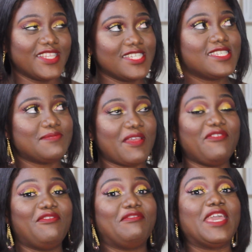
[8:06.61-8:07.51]
This is my
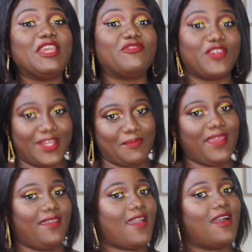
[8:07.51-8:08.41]
favorite
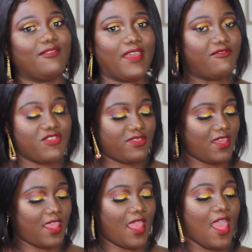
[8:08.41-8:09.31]
pick out of
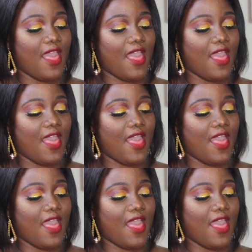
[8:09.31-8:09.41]
everything.